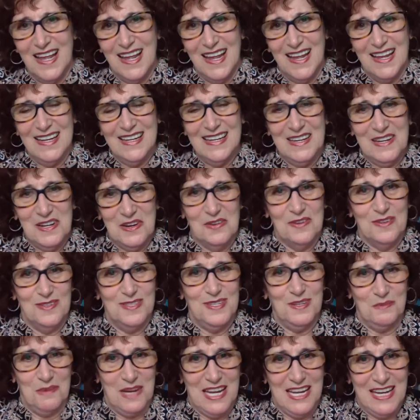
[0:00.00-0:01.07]
he knows
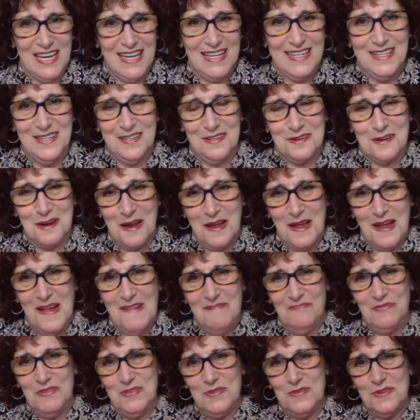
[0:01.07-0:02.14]
we need to,
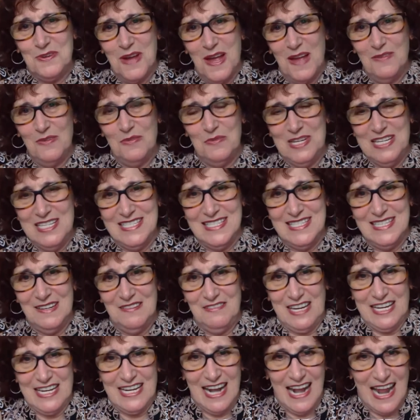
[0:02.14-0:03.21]
to receive
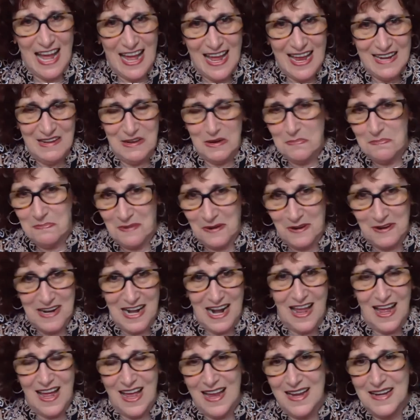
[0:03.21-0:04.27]
it line upon
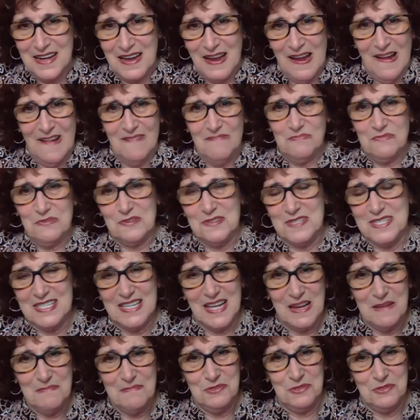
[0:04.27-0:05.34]
line,
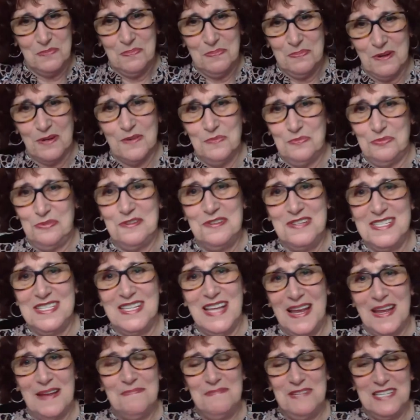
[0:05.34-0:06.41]
precept upon
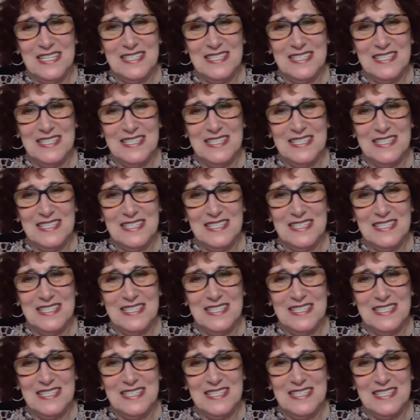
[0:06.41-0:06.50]
precept.